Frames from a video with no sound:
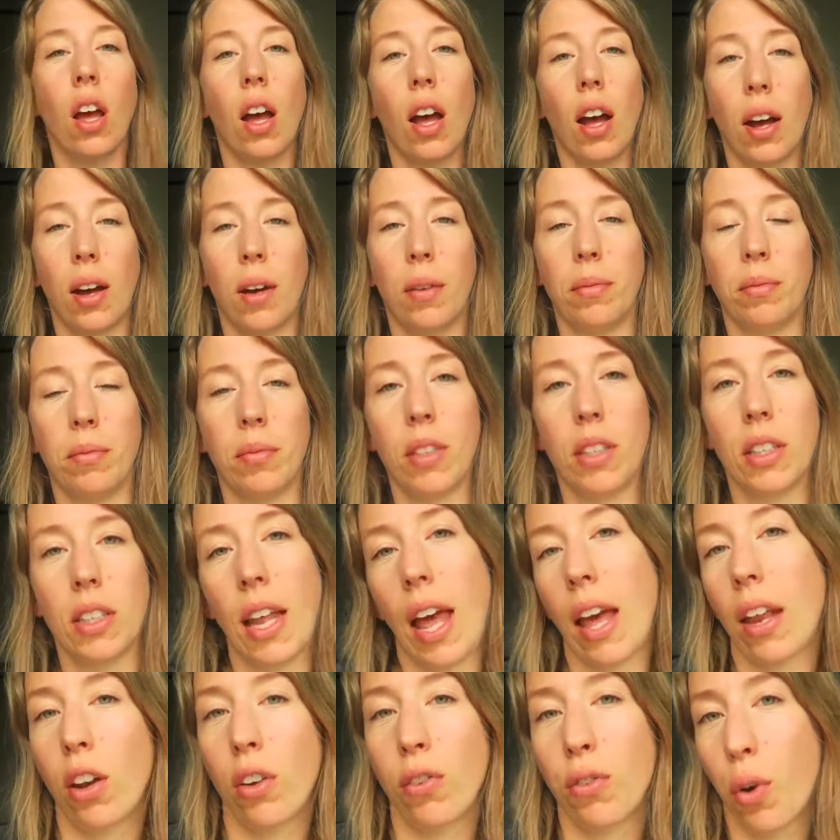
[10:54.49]

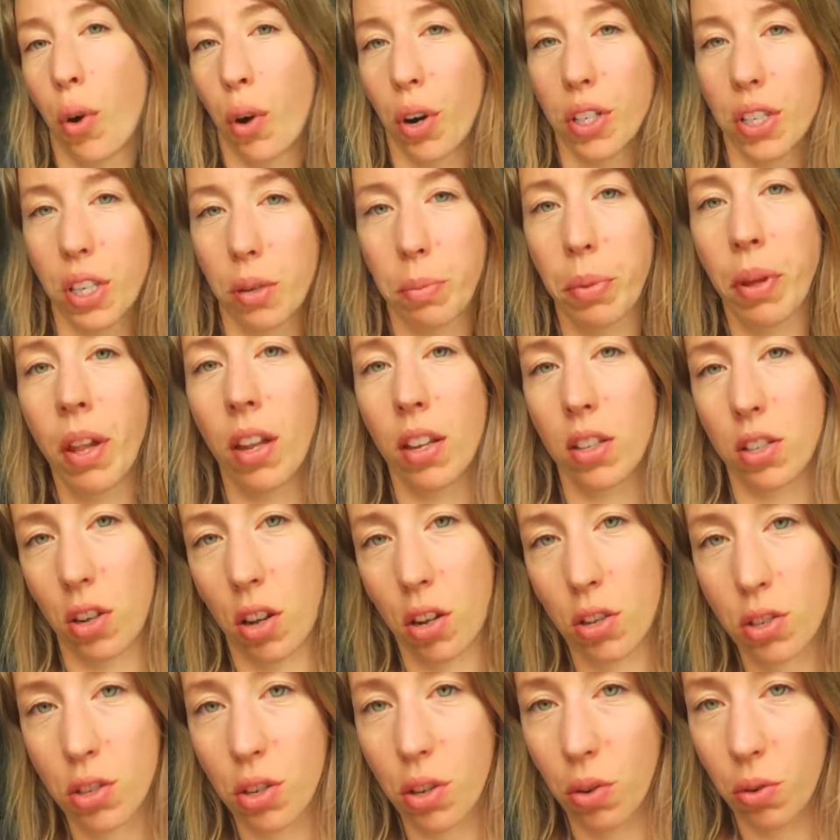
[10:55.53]
then of course the pill is
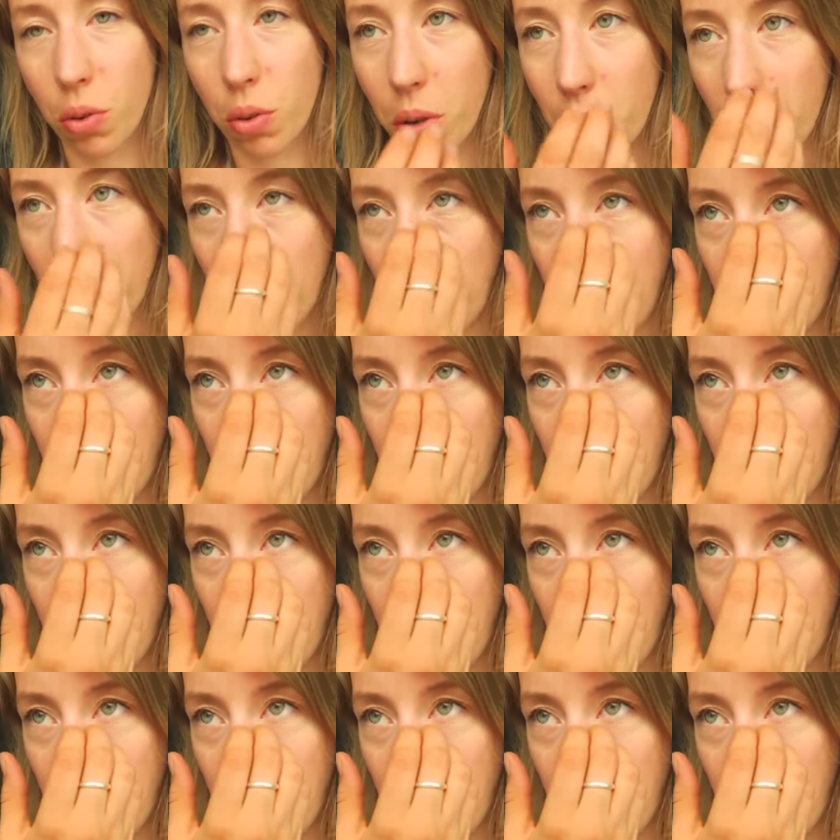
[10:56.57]
also